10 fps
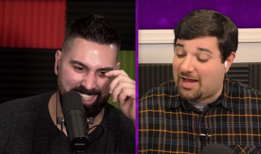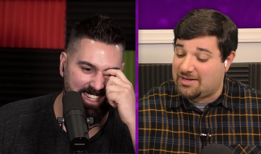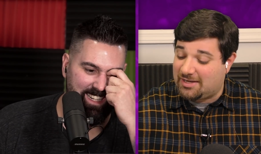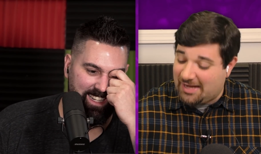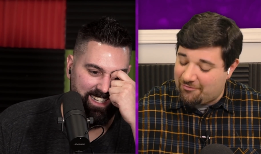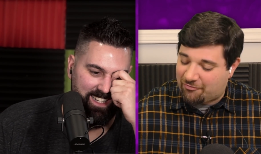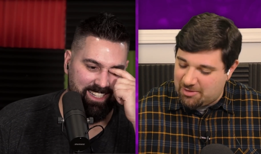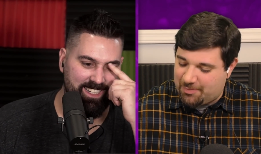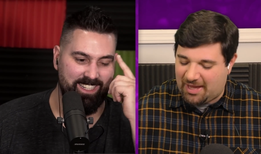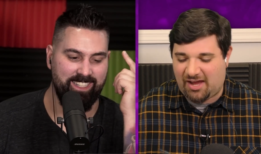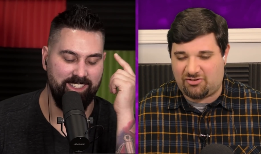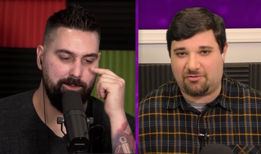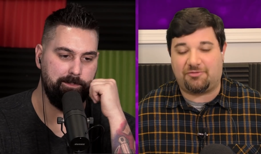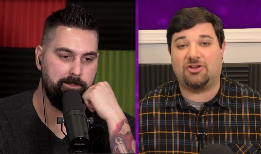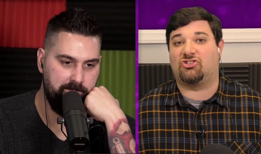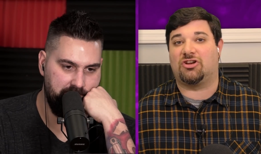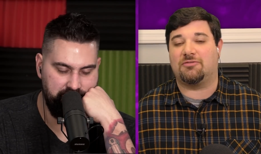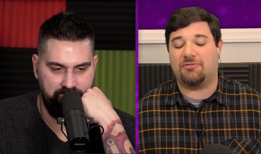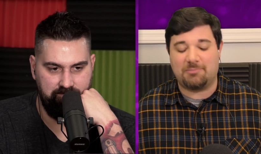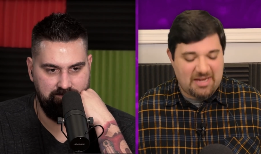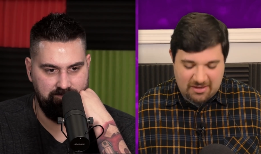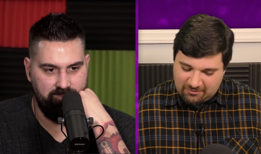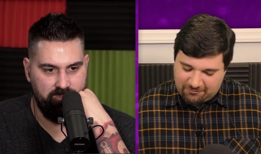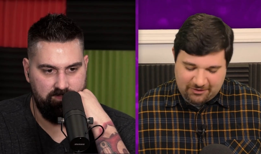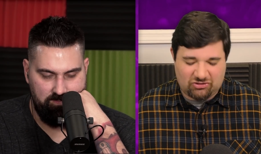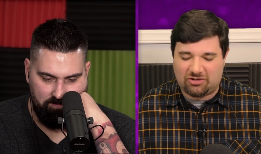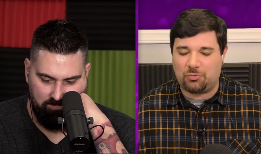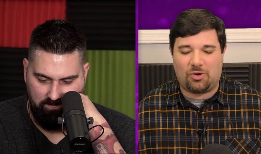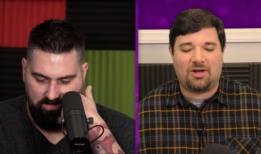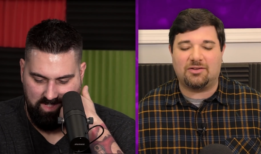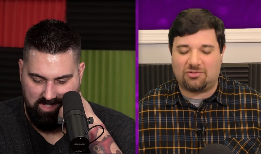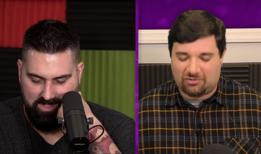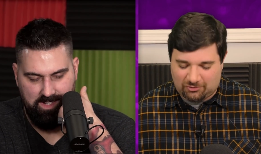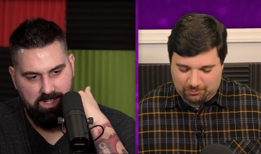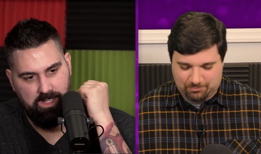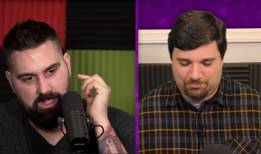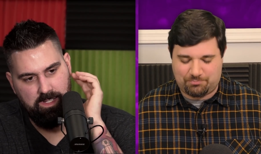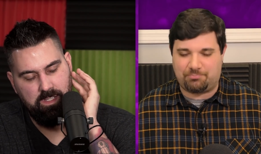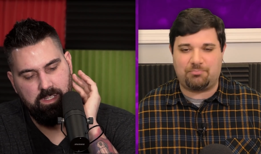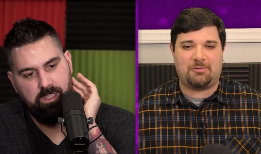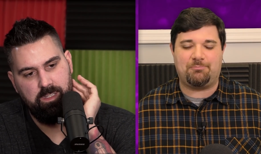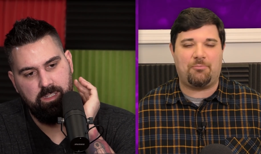Speaker 1: I needed every page of Vision. For me, Vision was like